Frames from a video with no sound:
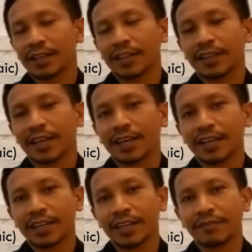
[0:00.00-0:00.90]

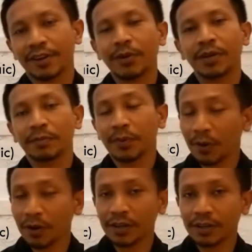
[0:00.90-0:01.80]
they are very
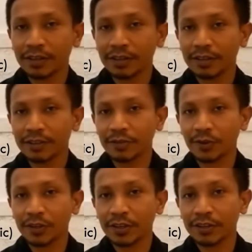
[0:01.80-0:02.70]
important for
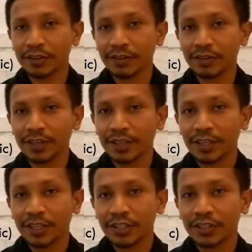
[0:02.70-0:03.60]
you
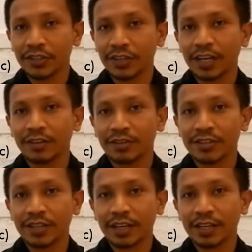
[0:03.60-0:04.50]
to
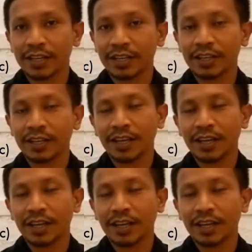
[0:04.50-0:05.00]
understand